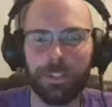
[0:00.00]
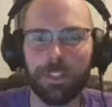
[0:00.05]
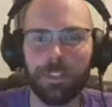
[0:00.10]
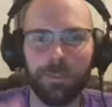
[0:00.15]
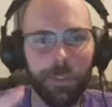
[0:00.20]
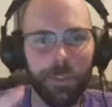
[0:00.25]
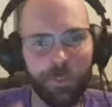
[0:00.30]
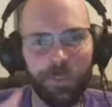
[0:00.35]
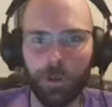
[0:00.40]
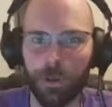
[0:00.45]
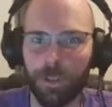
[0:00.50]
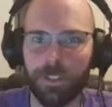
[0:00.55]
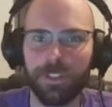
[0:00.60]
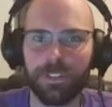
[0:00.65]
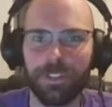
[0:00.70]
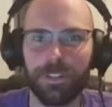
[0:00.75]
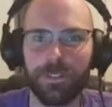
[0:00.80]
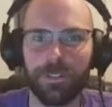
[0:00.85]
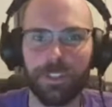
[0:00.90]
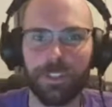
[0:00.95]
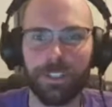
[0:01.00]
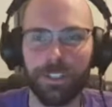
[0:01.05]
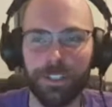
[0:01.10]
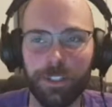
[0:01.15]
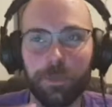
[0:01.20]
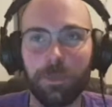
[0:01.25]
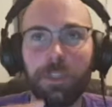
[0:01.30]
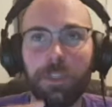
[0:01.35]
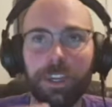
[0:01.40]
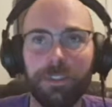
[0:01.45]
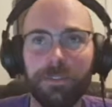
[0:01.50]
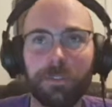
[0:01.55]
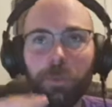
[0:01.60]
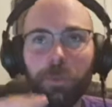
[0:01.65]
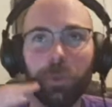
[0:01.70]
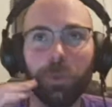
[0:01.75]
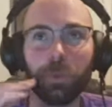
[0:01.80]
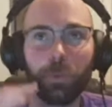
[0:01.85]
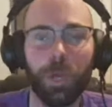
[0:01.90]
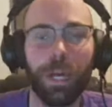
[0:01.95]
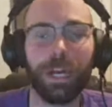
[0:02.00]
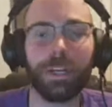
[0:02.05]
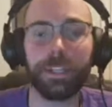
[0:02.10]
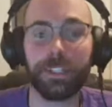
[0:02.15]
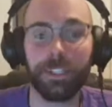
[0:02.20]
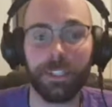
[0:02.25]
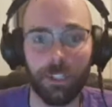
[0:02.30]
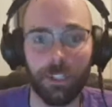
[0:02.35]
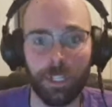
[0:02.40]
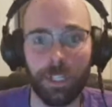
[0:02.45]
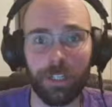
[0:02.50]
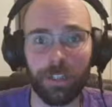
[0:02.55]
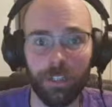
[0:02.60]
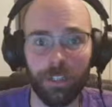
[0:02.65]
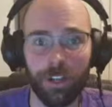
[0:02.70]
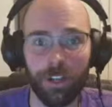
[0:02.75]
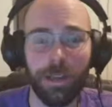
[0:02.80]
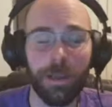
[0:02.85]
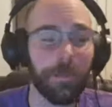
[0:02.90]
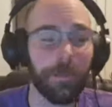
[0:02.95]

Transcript: And if you focus on those things, your life will radically change.